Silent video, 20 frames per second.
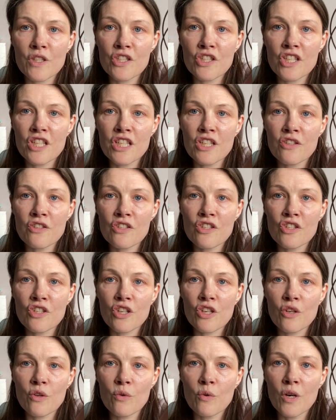used to
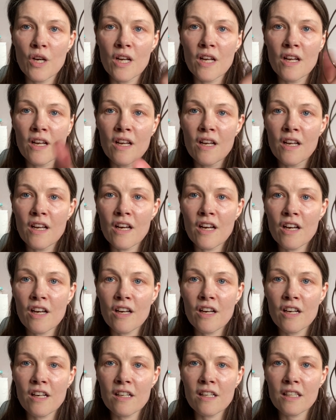do
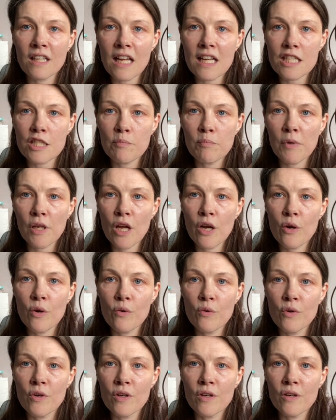her glass
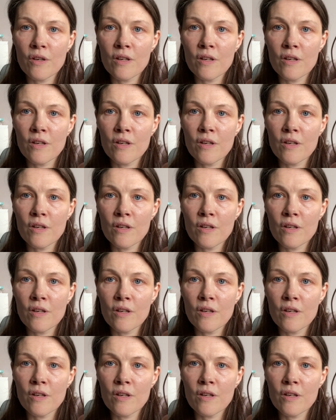blown